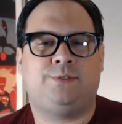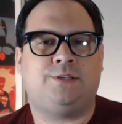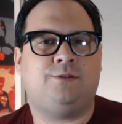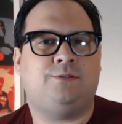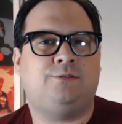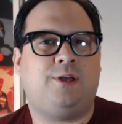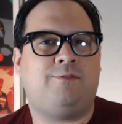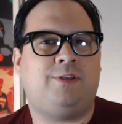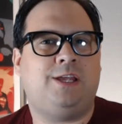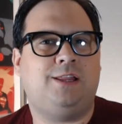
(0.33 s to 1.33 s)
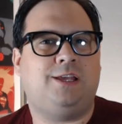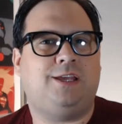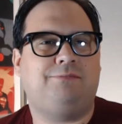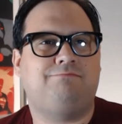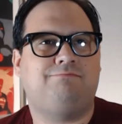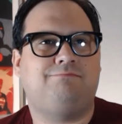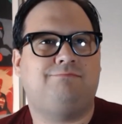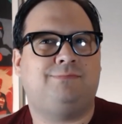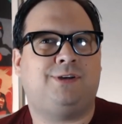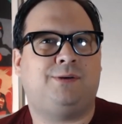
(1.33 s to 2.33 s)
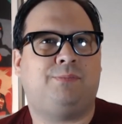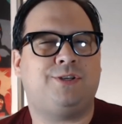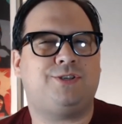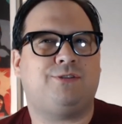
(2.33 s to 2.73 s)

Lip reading: So evidently, a bunch